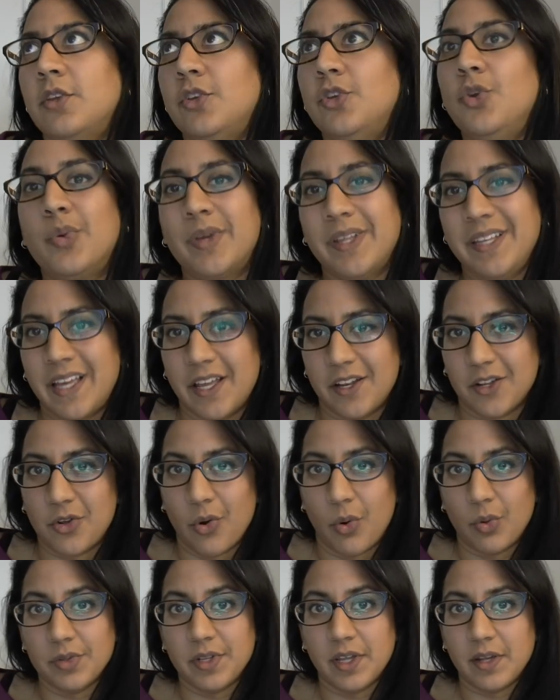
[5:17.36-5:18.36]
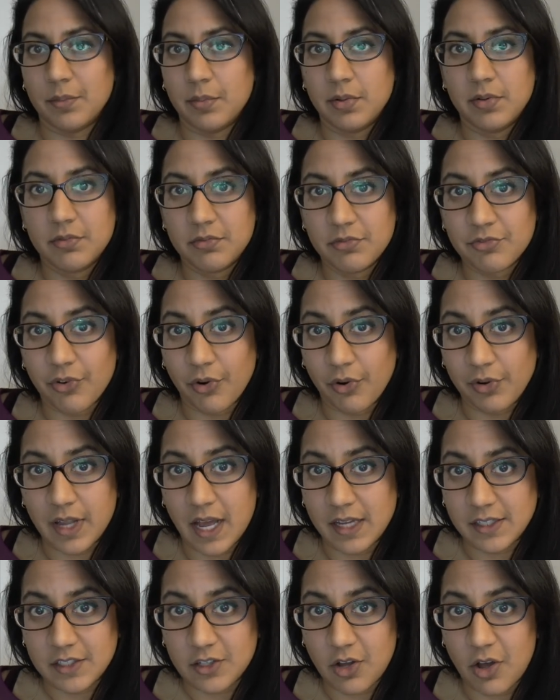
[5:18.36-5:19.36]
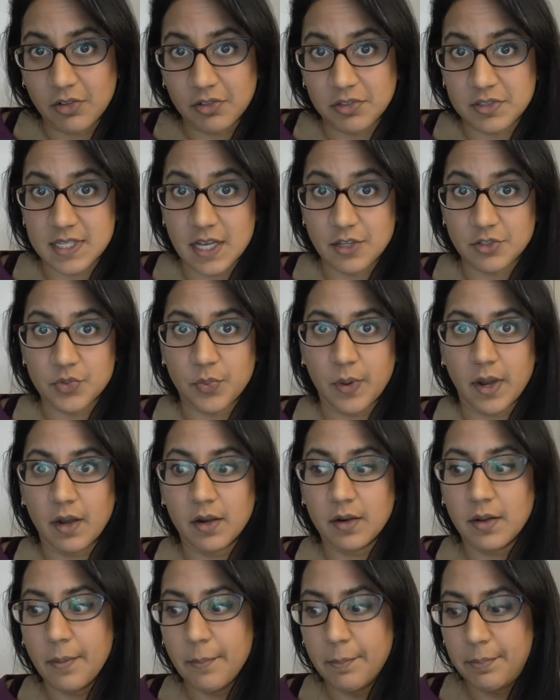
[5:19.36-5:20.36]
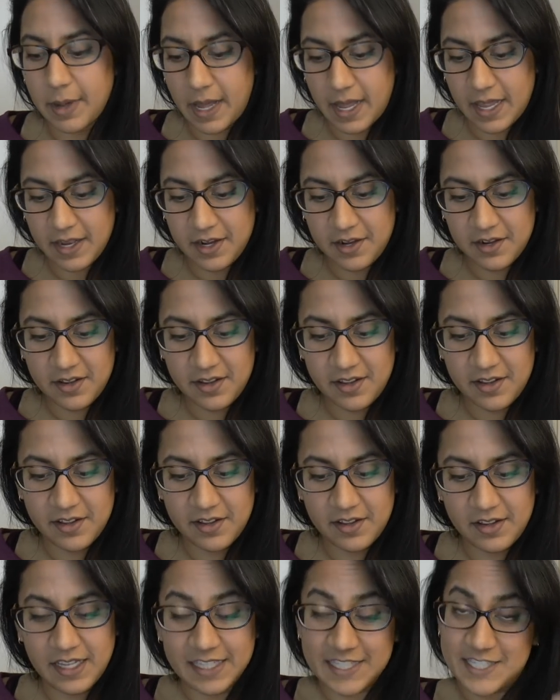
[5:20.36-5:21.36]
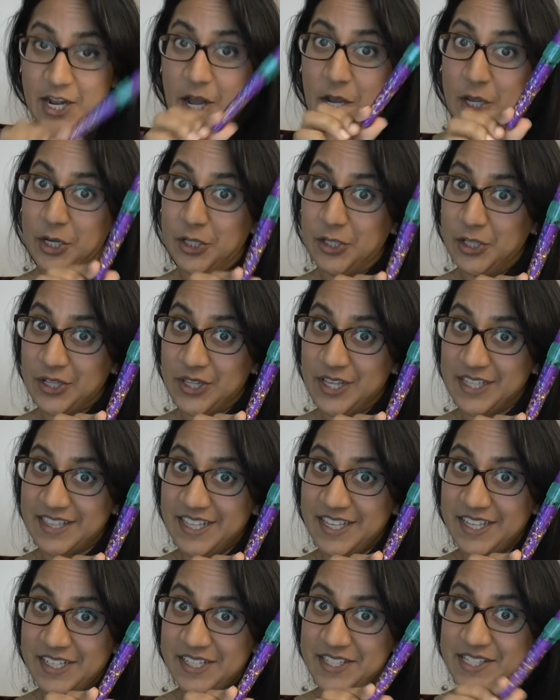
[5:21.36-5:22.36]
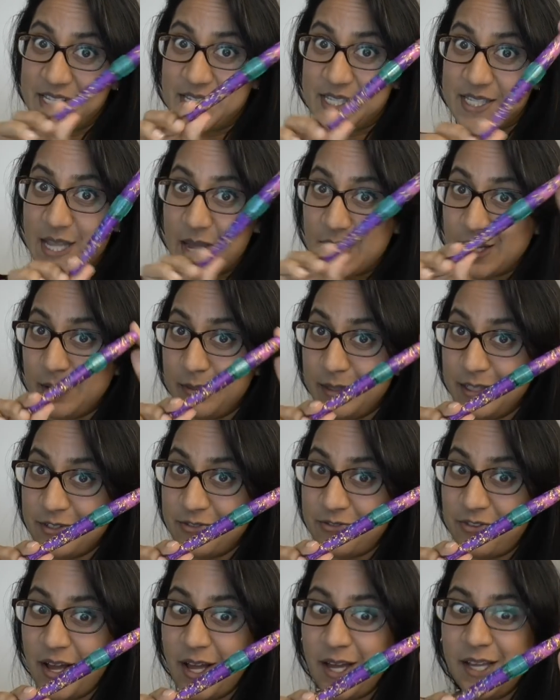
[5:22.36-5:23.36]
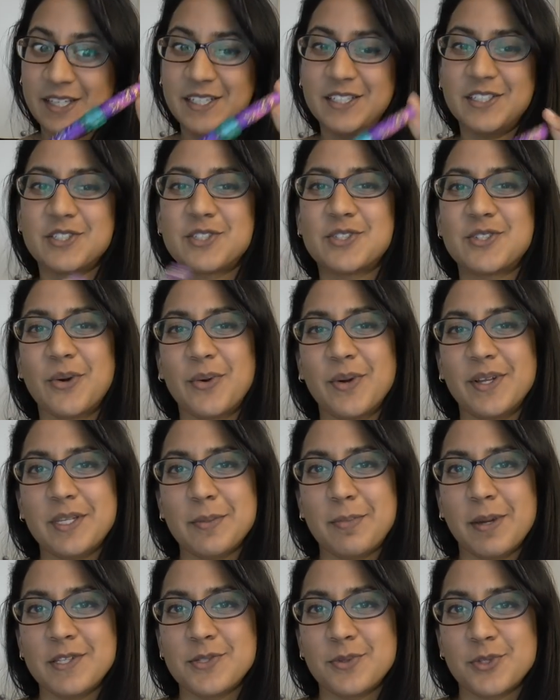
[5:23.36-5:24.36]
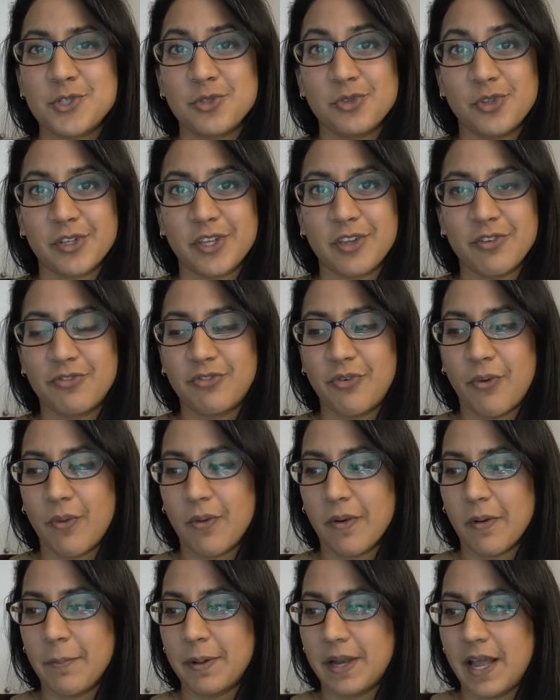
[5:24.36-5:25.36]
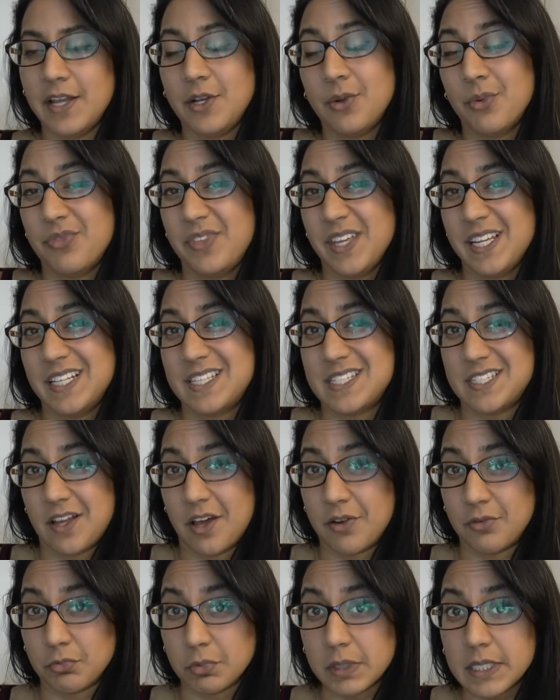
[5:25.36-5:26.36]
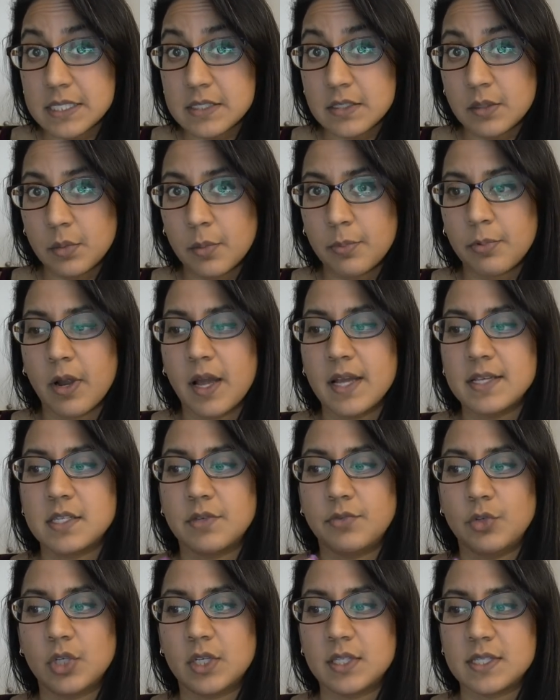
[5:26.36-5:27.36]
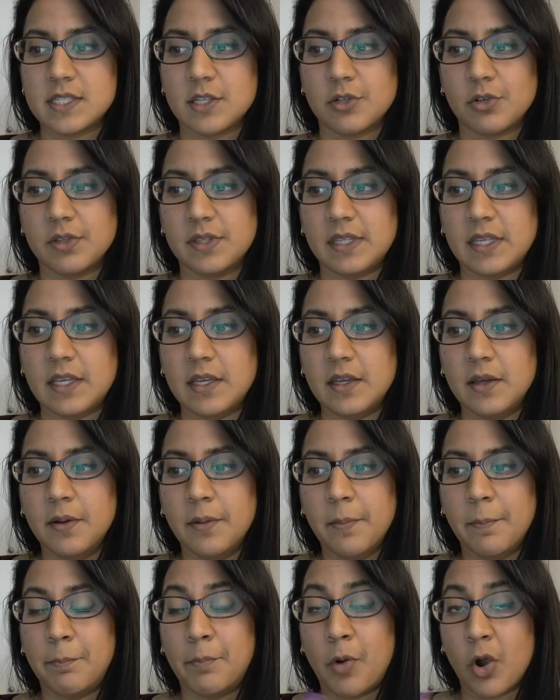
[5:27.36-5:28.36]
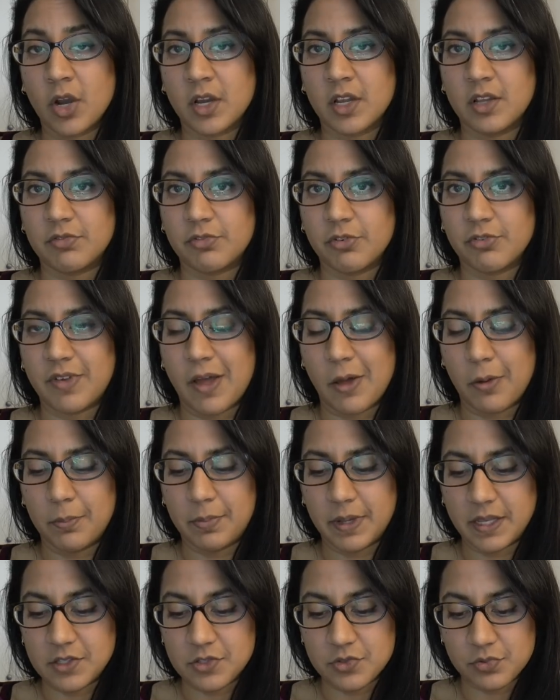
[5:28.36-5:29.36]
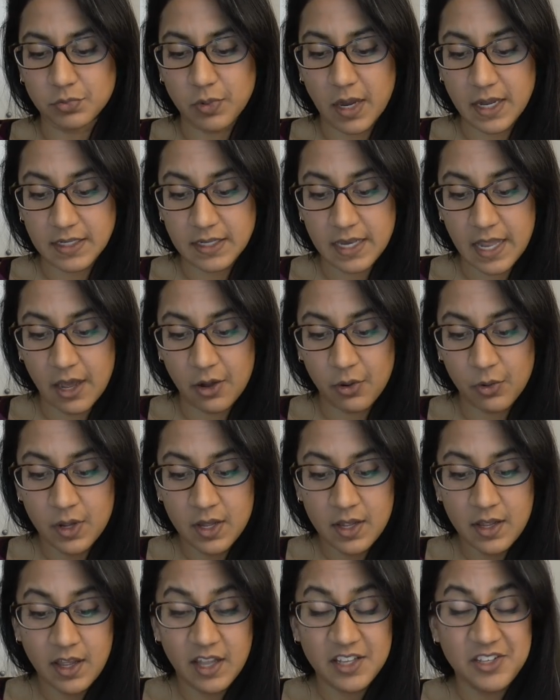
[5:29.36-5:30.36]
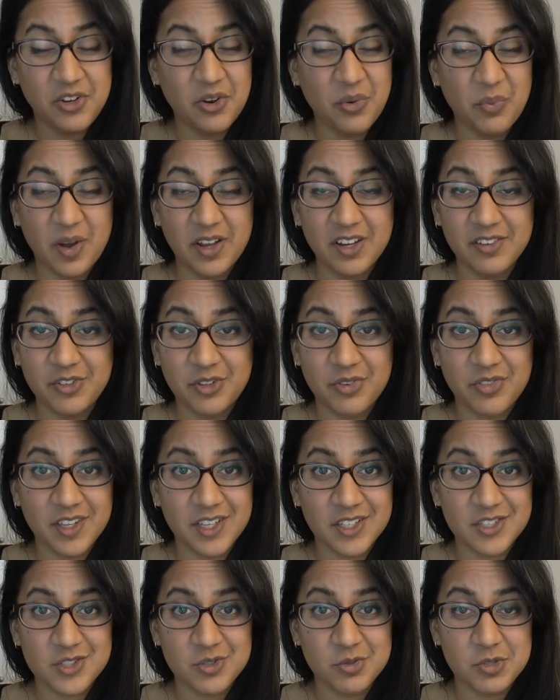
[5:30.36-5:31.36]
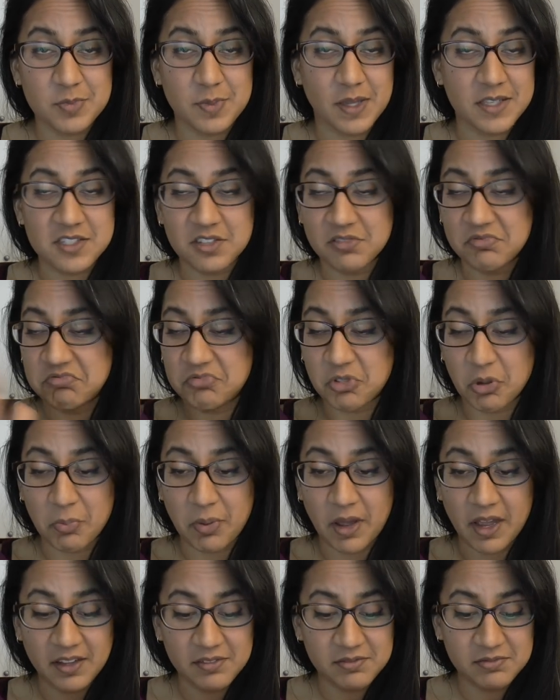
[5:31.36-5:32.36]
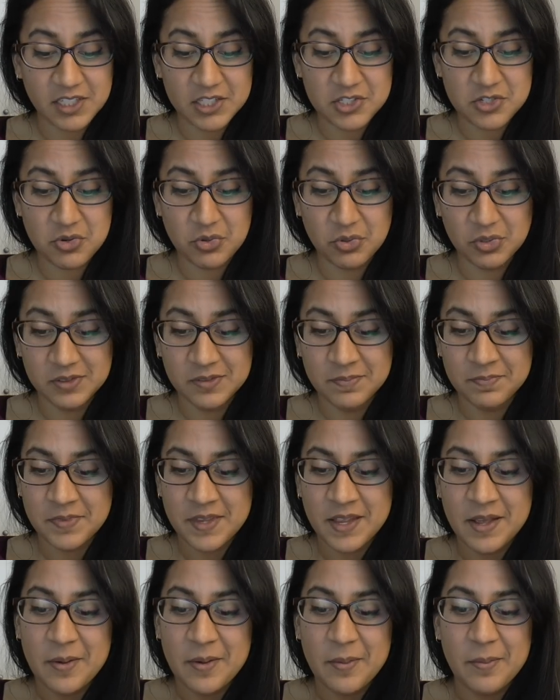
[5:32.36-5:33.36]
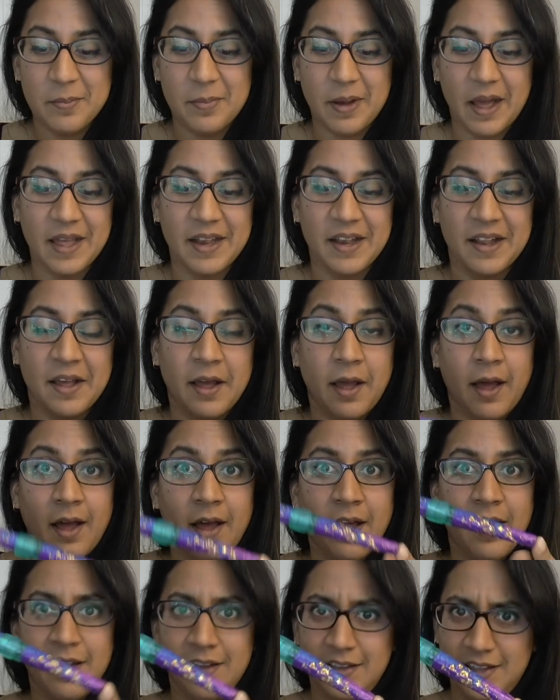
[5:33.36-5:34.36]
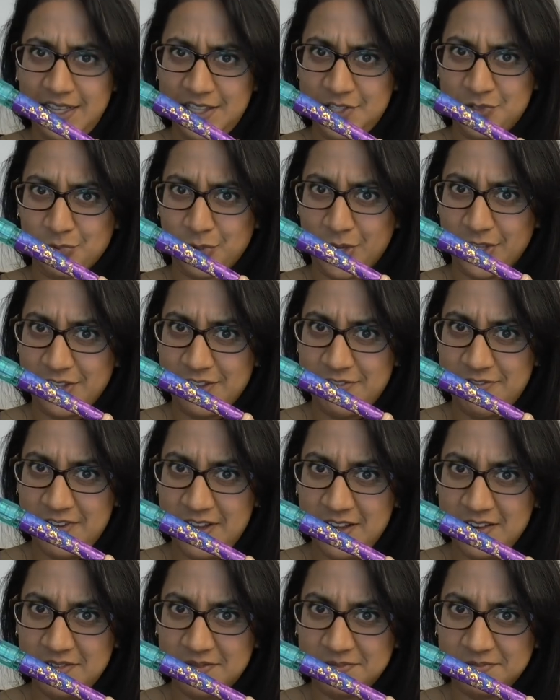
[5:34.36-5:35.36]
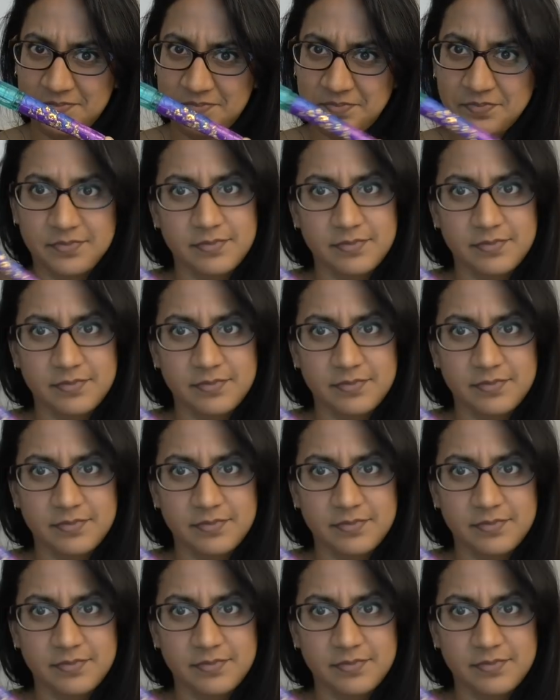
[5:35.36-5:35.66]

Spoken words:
you can get a gold nib for $90 elsewhere, but it's not going to look like this and it's not going to be as fun. So it depends what you're looking for, but I don't think it's an unreasonable price if you consider the market for fountain pens right now. And you know what? If you think it's too expensive, don't buy it. That's cool. But it's really fun.